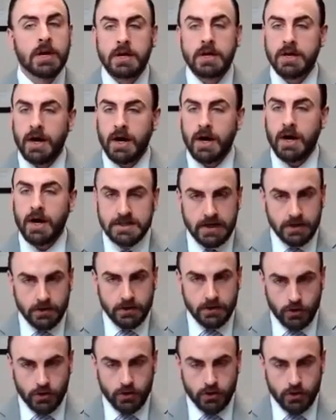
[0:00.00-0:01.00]
Content
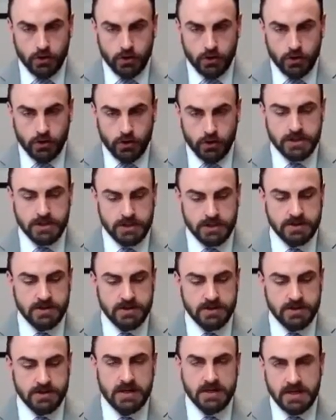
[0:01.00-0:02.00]
curation is a
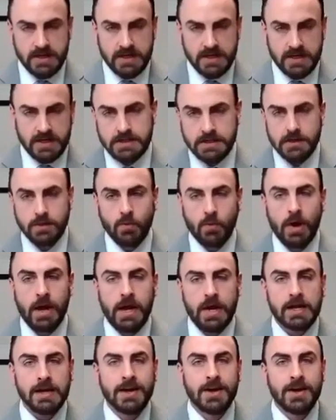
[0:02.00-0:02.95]
fantastic way